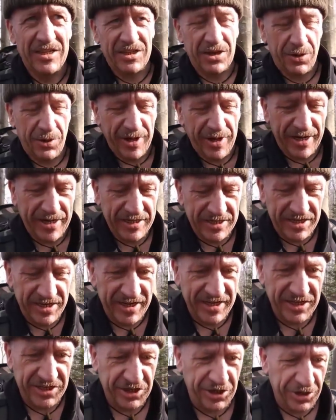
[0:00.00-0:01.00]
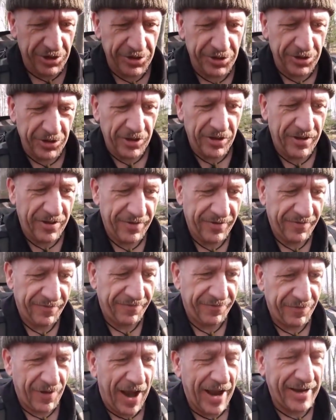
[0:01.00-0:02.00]
So it is an internal
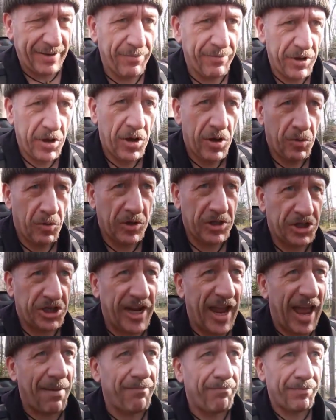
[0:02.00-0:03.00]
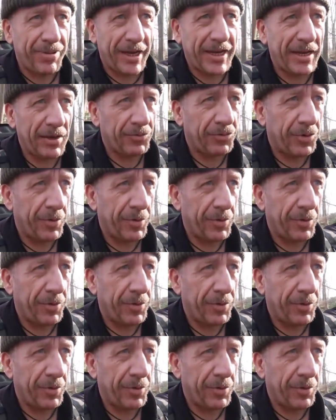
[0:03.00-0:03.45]
frame which can be